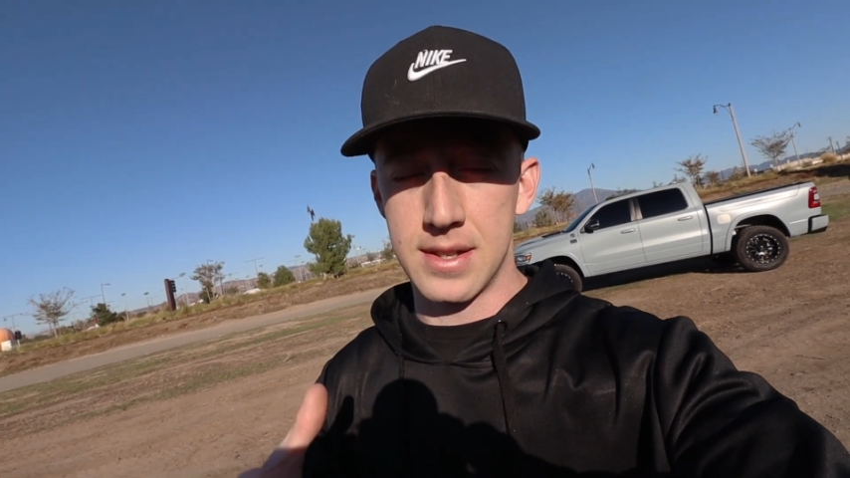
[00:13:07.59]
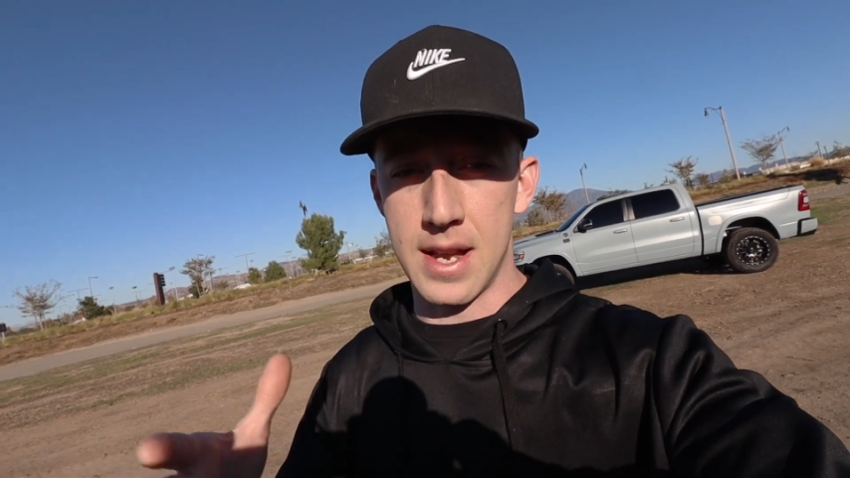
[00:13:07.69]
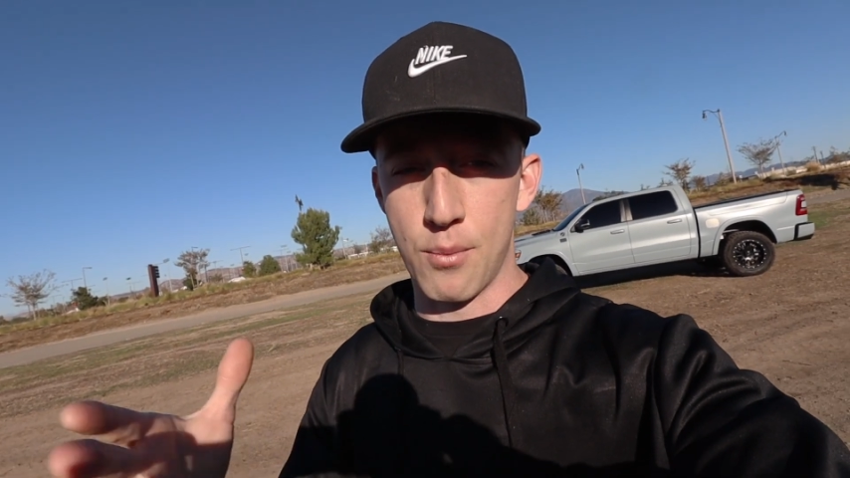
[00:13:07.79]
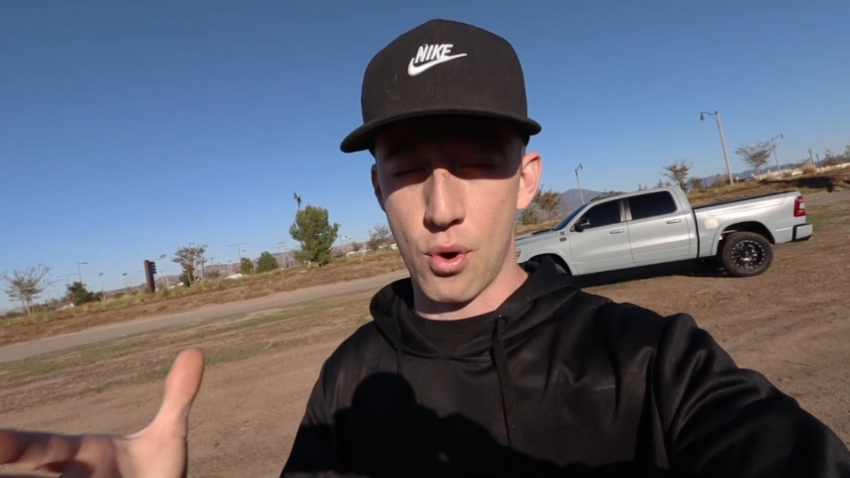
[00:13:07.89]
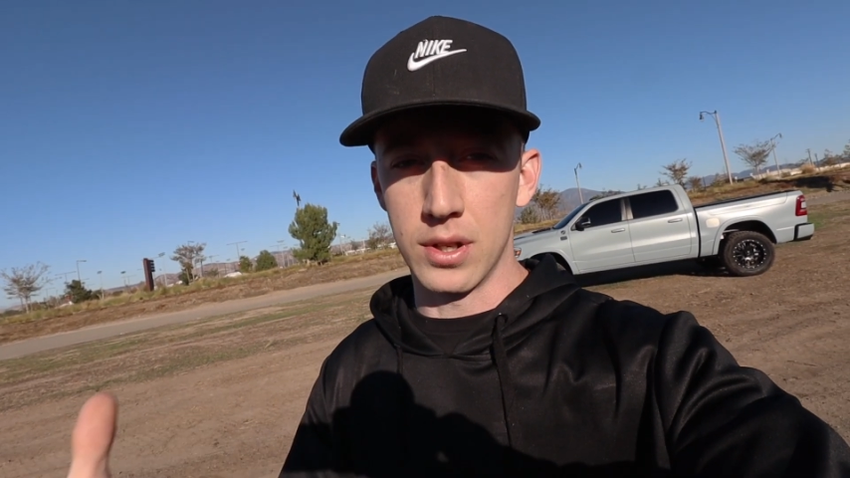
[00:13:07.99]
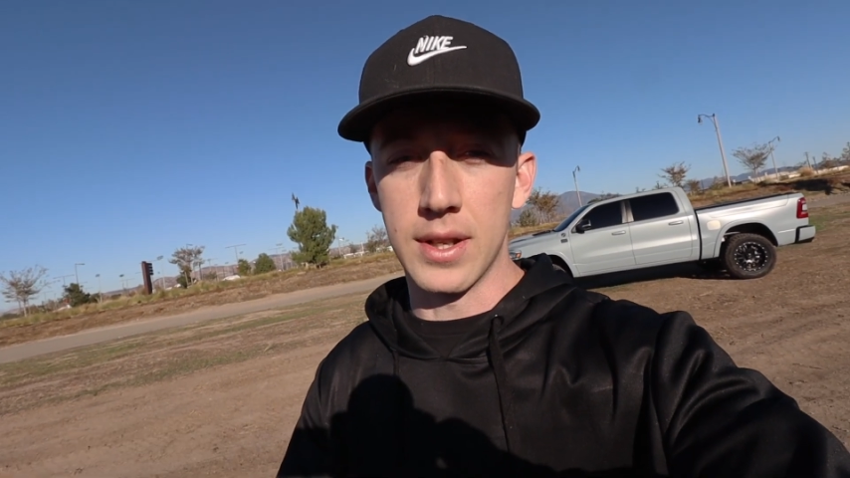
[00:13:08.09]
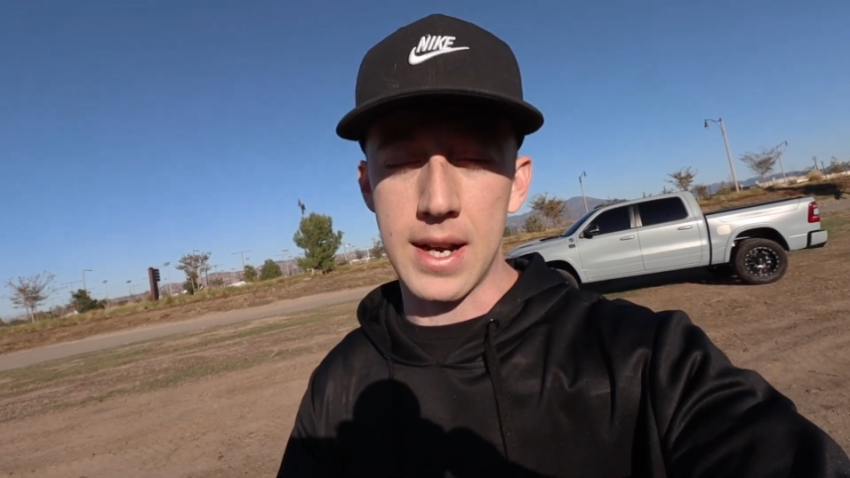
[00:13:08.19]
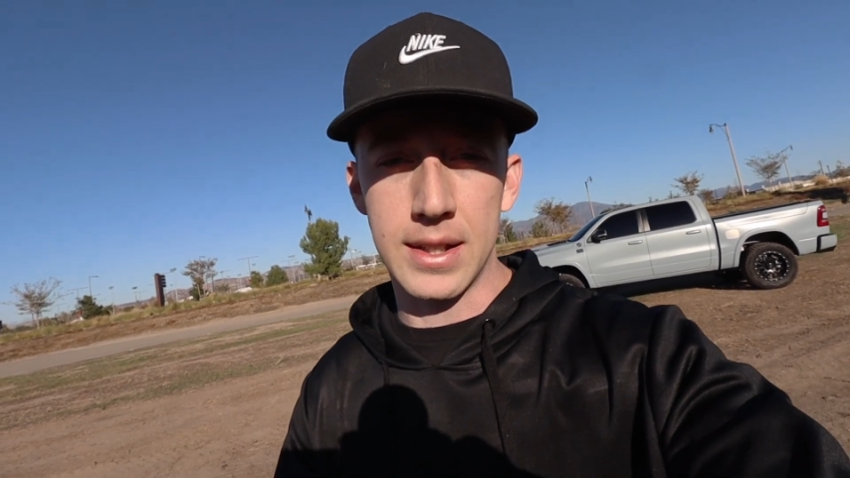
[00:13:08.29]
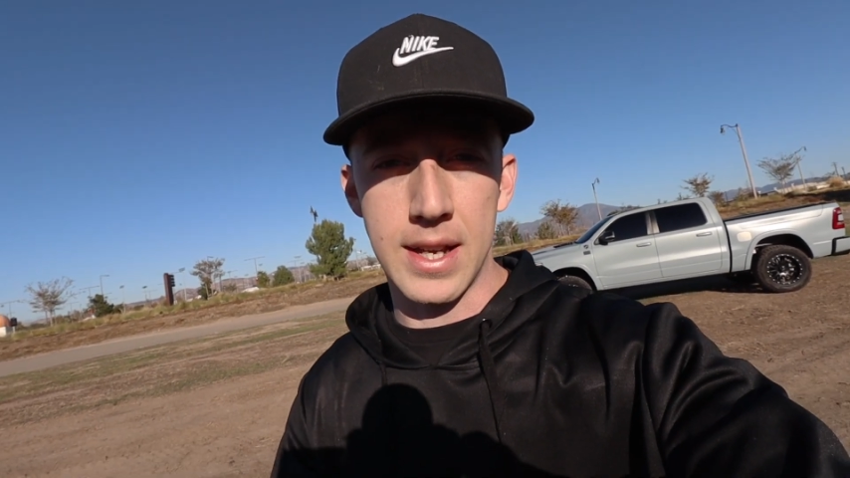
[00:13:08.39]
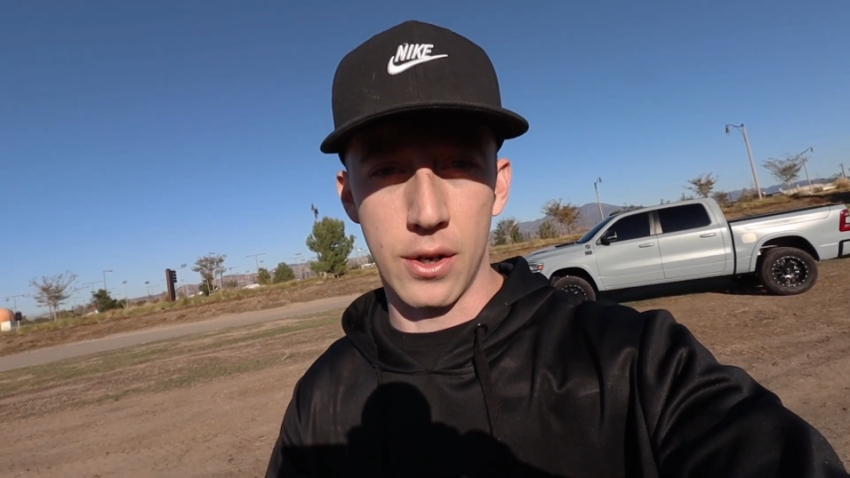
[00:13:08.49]
then more than
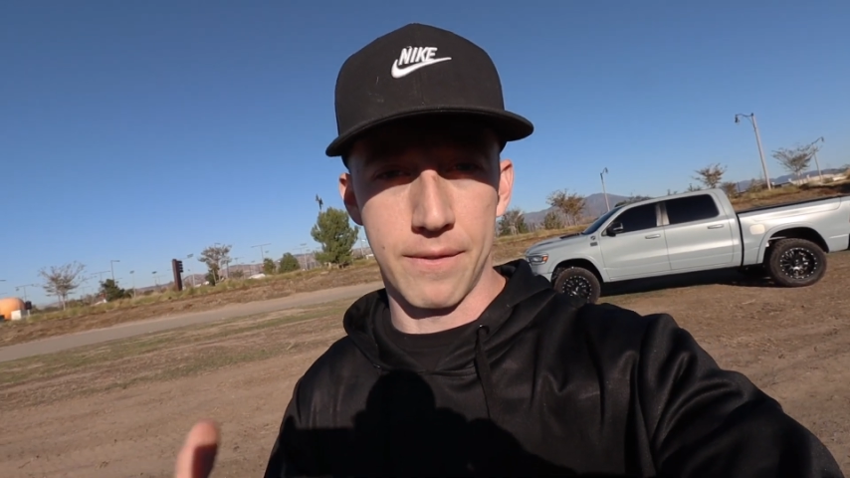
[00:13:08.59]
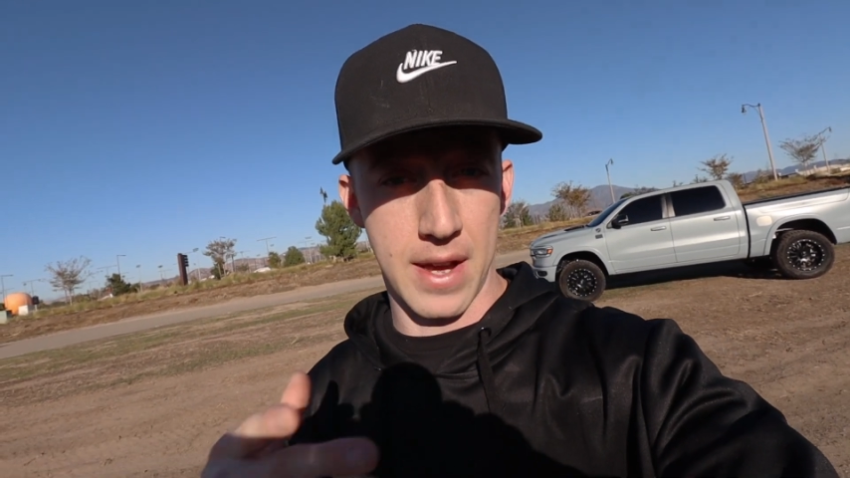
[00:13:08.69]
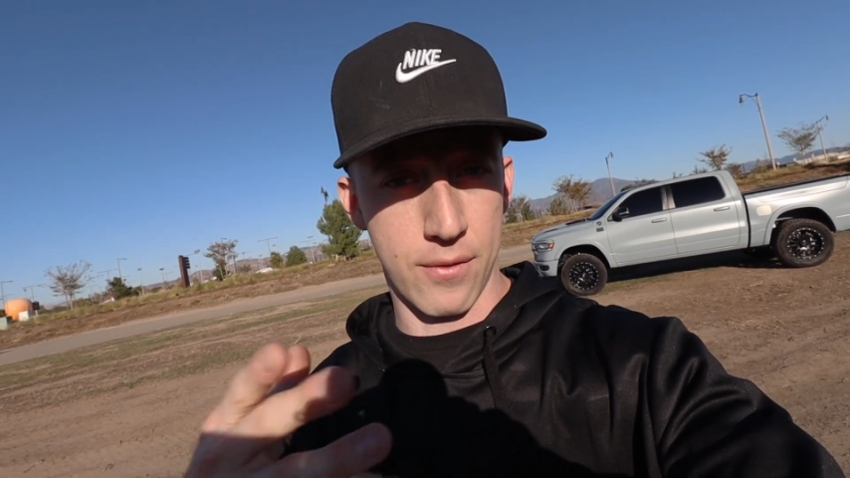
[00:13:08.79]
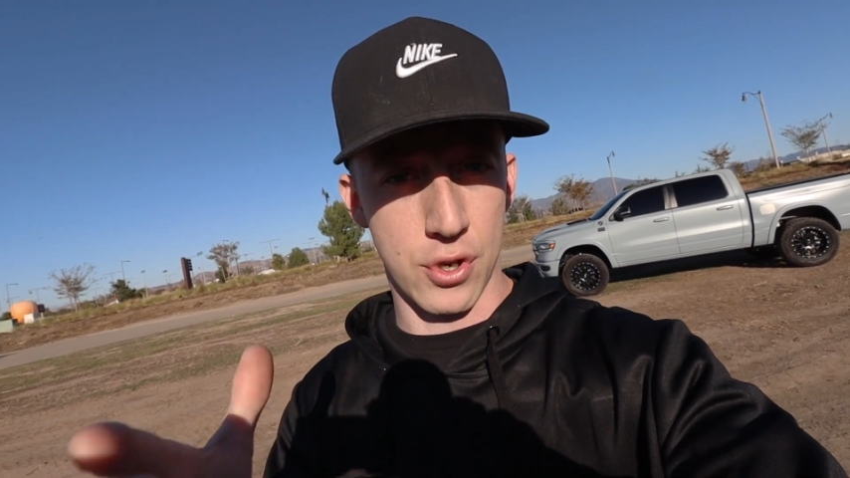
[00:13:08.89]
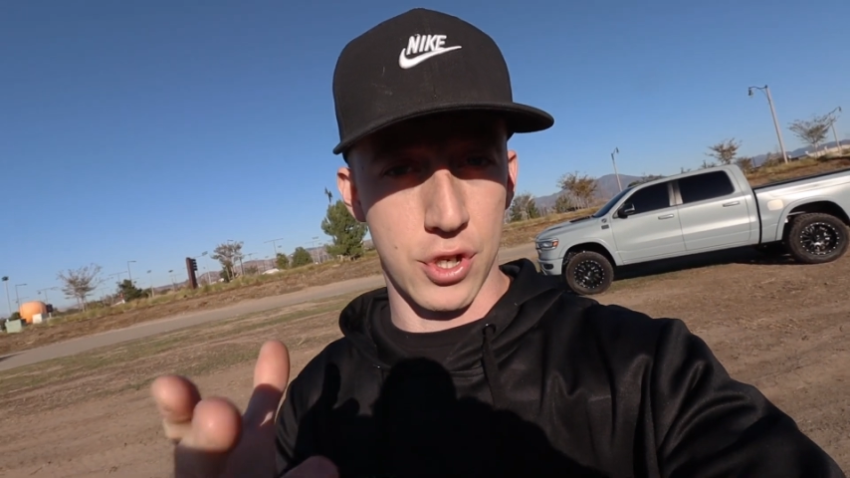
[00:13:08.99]
likely it'll favor